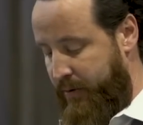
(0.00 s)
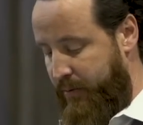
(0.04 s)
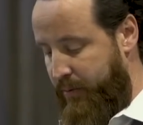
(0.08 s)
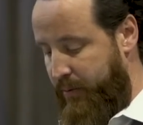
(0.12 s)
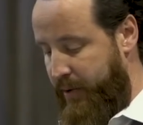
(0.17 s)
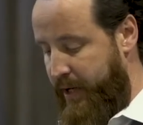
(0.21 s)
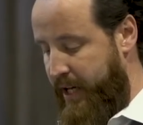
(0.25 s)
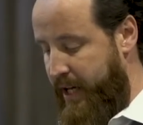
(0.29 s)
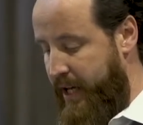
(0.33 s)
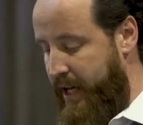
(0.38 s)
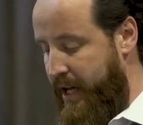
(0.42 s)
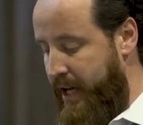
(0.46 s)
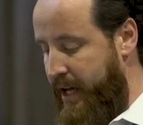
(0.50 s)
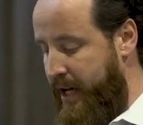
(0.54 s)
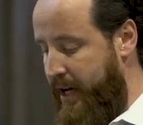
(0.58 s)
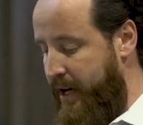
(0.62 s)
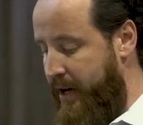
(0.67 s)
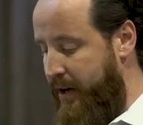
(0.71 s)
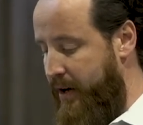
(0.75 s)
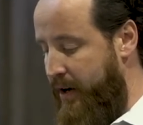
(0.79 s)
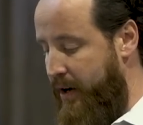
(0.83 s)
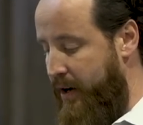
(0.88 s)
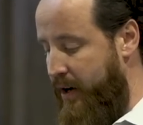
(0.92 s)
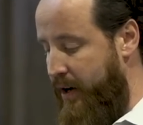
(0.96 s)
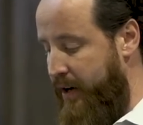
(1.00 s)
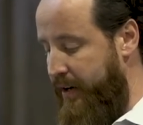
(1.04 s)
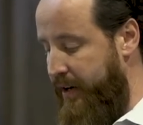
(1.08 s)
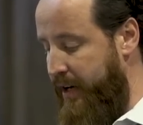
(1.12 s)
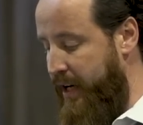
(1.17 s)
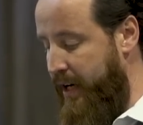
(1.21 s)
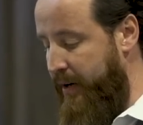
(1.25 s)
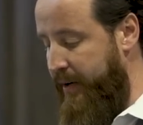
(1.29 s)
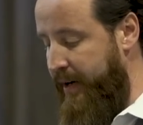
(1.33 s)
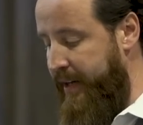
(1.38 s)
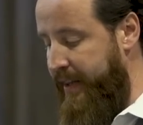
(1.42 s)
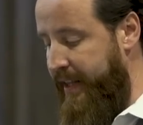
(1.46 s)
We are
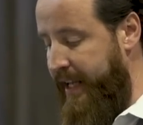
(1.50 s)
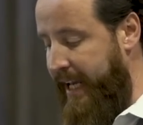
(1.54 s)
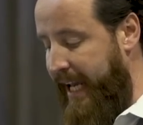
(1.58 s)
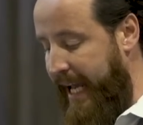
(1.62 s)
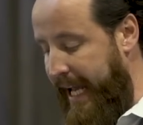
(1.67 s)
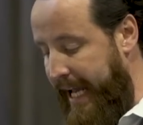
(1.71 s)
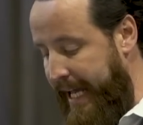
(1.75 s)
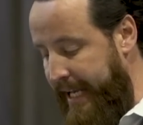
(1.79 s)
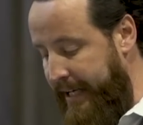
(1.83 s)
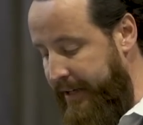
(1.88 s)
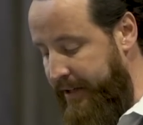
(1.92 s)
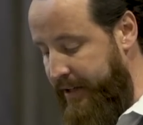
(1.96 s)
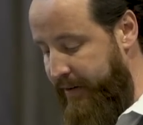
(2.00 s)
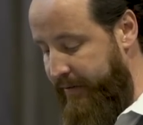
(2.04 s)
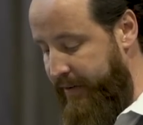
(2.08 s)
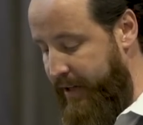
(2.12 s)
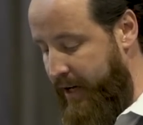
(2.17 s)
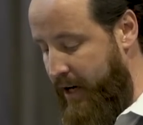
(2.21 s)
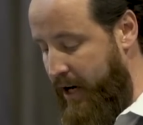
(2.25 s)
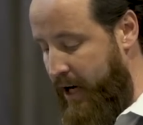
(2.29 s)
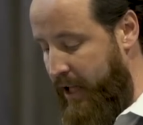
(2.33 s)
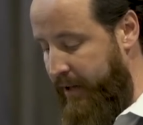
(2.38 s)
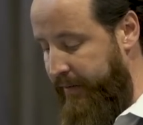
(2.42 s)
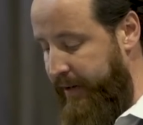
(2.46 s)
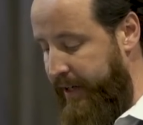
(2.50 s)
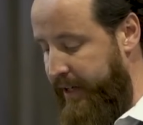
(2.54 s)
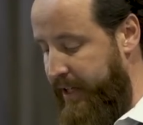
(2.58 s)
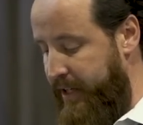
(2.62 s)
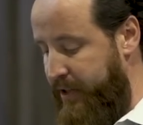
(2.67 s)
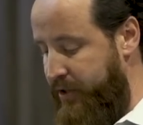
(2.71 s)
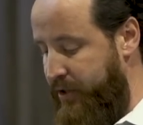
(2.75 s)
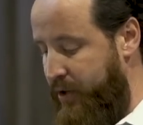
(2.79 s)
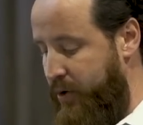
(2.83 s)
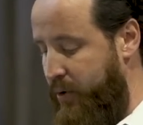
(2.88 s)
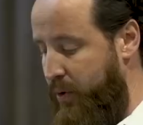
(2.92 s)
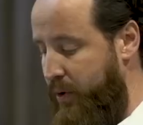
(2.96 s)
nearing the end of the Olivet
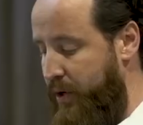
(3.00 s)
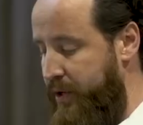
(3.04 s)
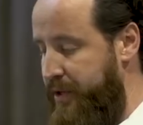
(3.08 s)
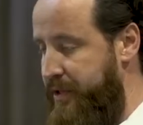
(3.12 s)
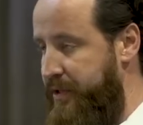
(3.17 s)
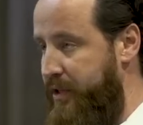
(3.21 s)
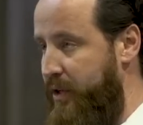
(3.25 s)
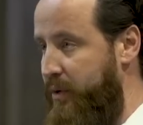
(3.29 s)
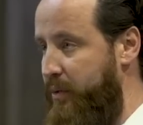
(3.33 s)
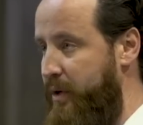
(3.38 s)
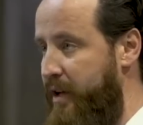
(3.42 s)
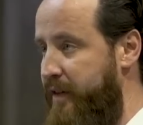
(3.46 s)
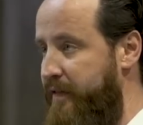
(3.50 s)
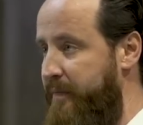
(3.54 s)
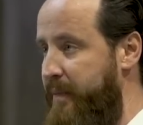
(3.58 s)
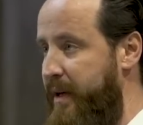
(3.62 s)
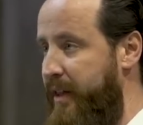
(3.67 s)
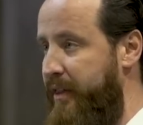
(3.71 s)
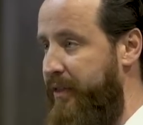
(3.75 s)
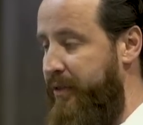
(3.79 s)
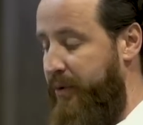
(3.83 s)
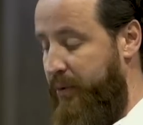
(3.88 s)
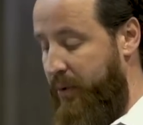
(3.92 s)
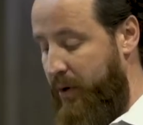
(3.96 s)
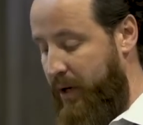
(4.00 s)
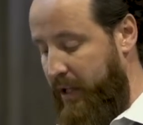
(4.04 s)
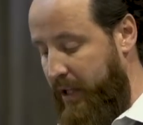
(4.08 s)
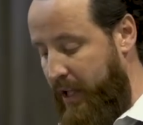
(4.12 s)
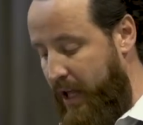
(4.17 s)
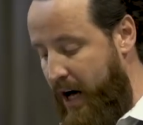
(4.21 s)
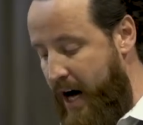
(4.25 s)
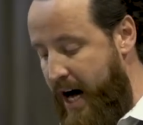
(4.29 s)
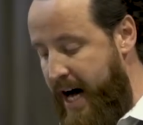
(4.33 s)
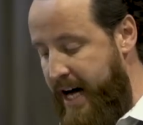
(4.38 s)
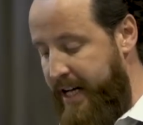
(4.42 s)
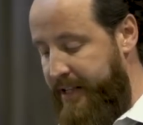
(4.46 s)
Discourse, so we've been through a
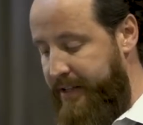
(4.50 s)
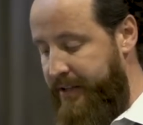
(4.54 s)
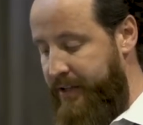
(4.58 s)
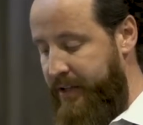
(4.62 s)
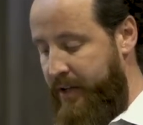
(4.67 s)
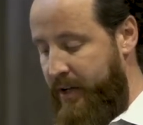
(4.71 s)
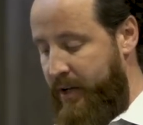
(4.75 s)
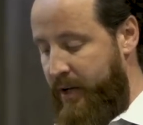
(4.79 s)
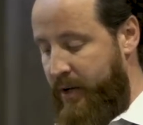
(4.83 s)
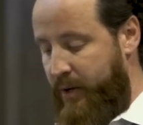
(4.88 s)
lot.